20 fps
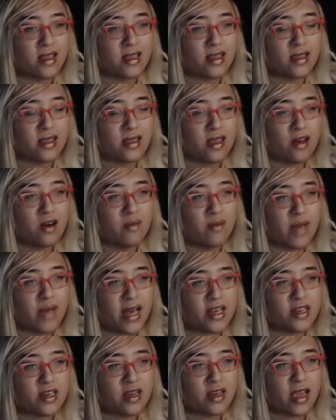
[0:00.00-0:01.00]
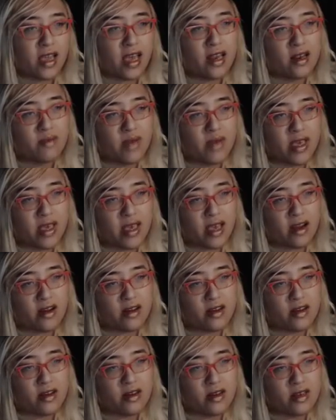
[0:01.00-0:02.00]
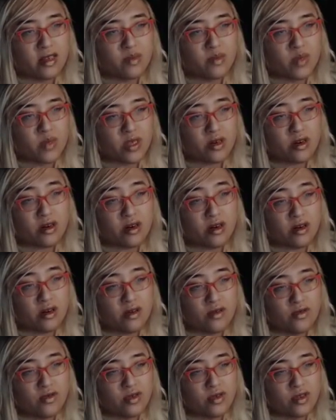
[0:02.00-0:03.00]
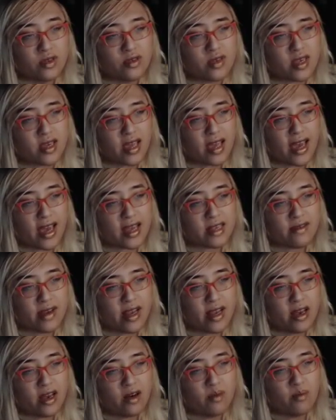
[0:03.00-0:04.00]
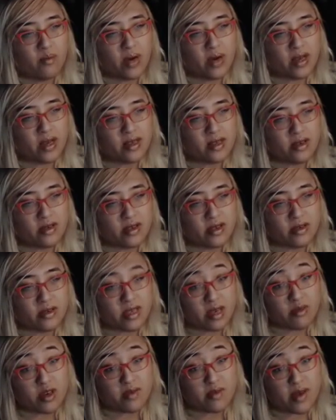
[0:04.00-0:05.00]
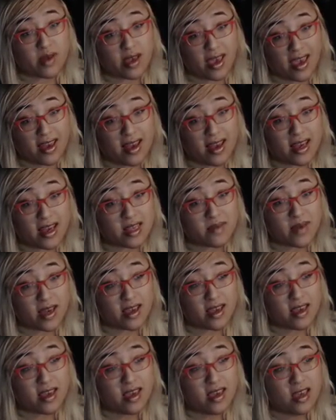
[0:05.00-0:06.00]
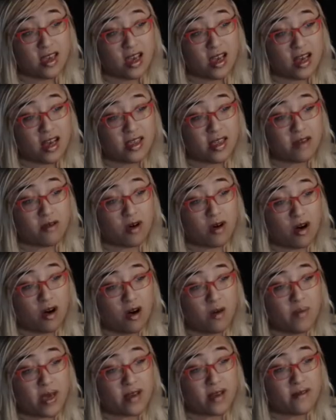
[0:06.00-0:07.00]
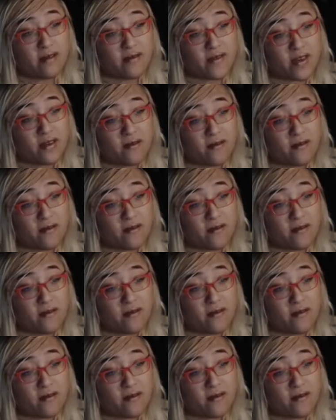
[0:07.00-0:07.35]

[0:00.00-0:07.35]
They all match, and my character is Berserker, who's using an axe right now, but is also Saberspec and Axe-Spec. They will all benefit